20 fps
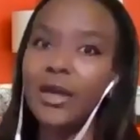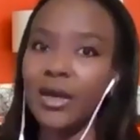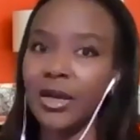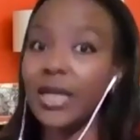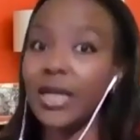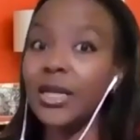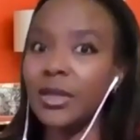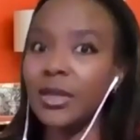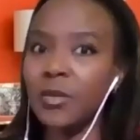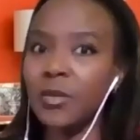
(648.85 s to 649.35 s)
uh,
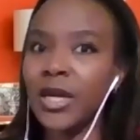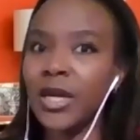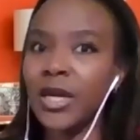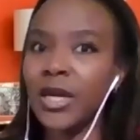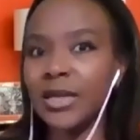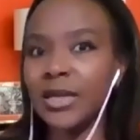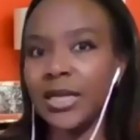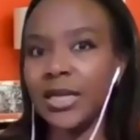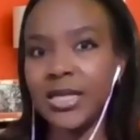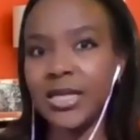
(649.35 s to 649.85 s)
in a
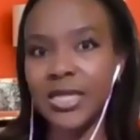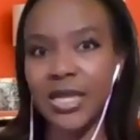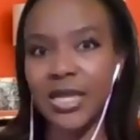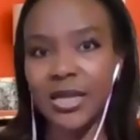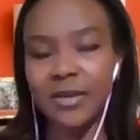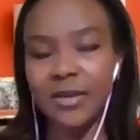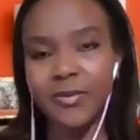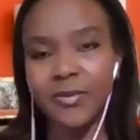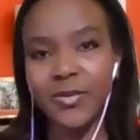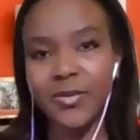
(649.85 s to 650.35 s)
male
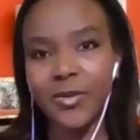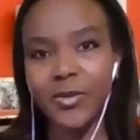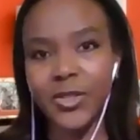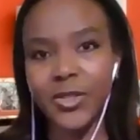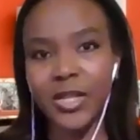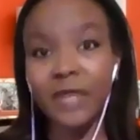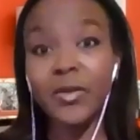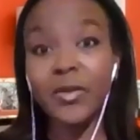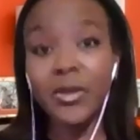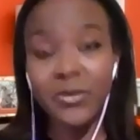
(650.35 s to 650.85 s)
leader.
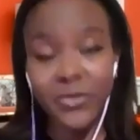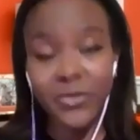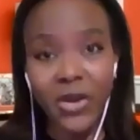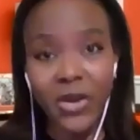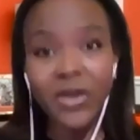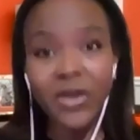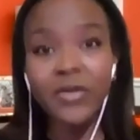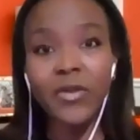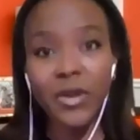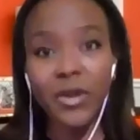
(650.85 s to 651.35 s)
So I've been very,